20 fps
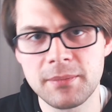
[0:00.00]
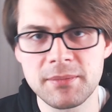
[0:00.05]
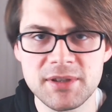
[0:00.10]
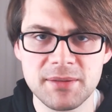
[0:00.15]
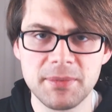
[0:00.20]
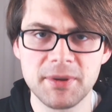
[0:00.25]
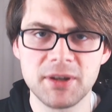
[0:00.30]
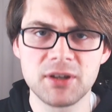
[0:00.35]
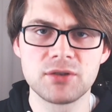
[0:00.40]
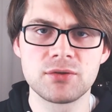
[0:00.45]
to
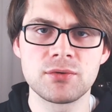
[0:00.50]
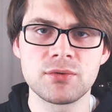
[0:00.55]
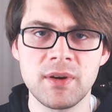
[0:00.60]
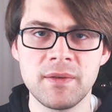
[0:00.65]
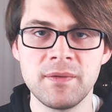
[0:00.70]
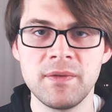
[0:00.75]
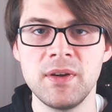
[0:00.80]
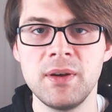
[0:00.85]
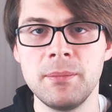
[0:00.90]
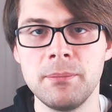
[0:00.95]
be
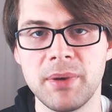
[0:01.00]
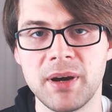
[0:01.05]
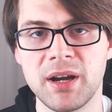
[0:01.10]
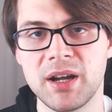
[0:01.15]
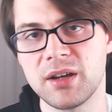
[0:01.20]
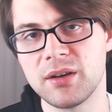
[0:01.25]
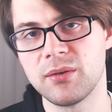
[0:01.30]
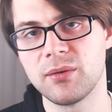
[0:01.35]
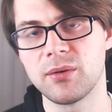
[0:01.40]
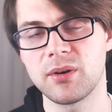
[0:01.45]
driven by
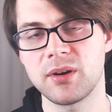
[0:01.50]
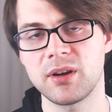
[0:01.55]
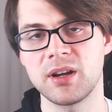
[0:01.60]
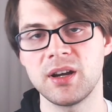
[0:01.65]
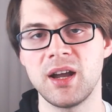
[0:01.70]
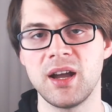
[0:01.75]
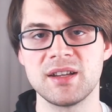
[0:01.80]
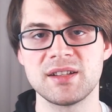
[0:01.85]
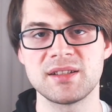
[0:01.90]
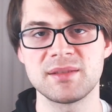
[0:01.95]

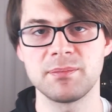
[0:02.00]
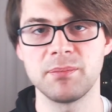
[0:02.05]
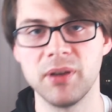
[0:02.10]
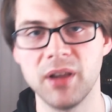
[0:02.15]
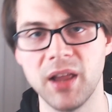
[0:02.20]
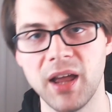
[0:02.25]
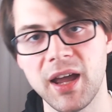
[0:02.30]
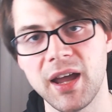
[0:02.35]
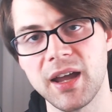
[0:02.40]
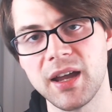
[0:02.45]
organized
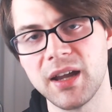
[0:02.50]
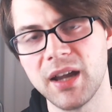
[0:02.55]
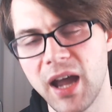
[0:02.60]
play